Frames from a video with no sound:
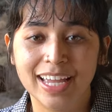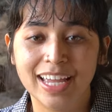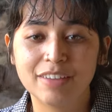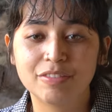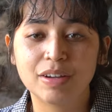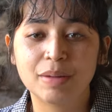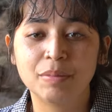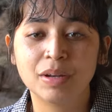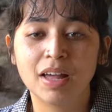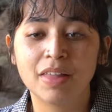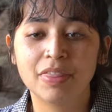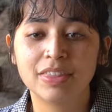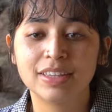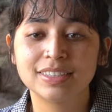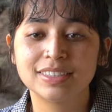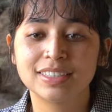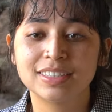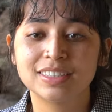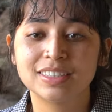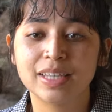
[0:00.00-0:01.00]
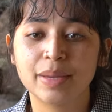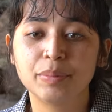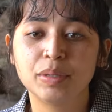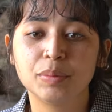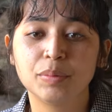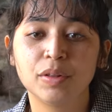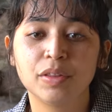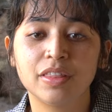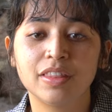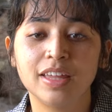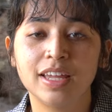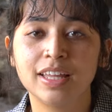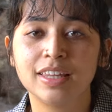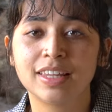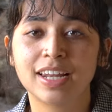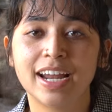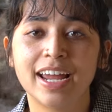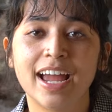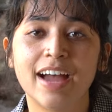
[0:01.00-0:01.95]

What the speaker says: If I'm not this acceptable thing that I